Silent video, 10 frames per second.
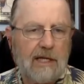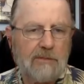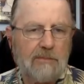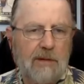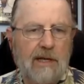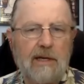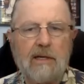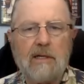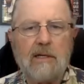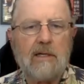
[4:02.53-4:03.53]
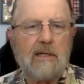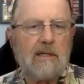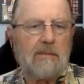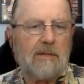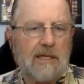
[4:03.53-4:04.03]
has been
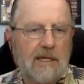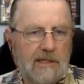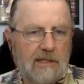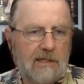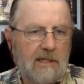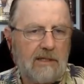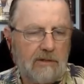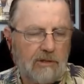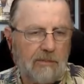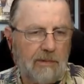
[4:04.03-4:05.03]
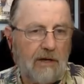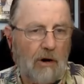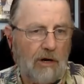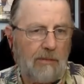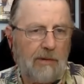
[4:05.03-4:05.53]
because there's a big
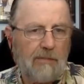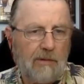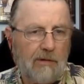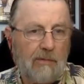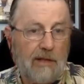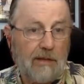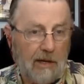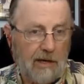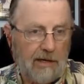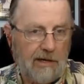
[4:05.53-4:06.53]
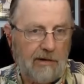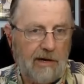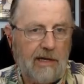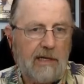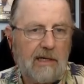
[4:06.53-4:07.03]
argument between the
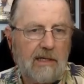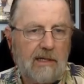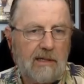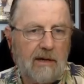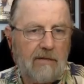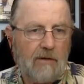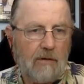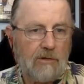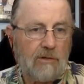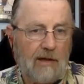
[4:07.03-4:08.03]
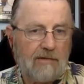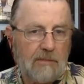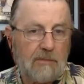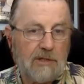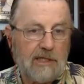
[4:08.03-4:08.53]
military folks who have
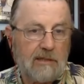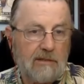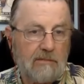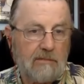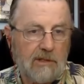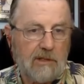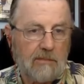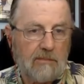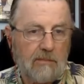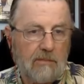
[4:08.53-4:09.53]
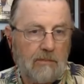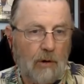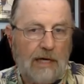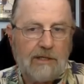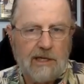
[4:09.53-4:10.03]
some
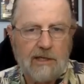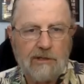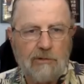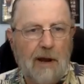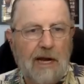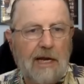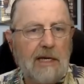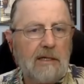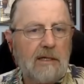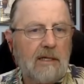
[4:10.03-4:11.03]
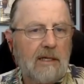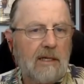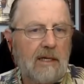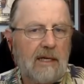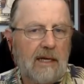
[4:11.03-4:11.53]
brain cells remaining
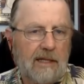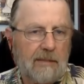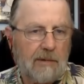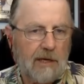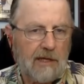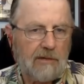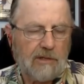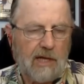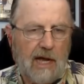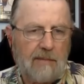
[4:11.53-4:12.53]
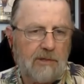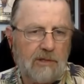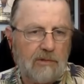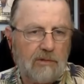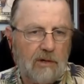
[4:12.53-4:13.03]
and the political
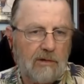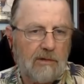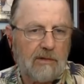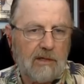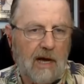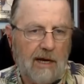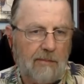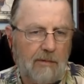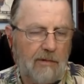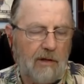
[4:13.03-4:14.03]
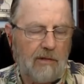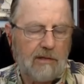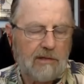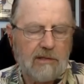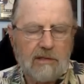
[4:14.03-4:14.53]
types who are caught up with all
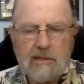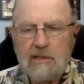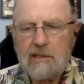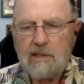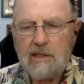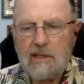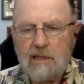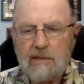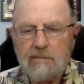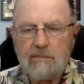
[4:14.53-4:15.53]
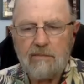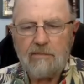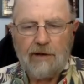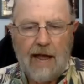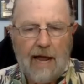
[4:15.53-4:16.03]
this
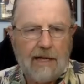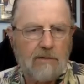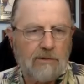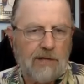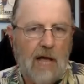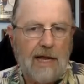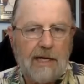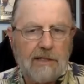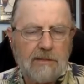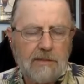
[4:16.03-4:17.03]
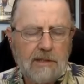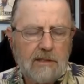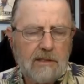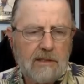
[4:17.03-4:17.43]
fanatical Zionism,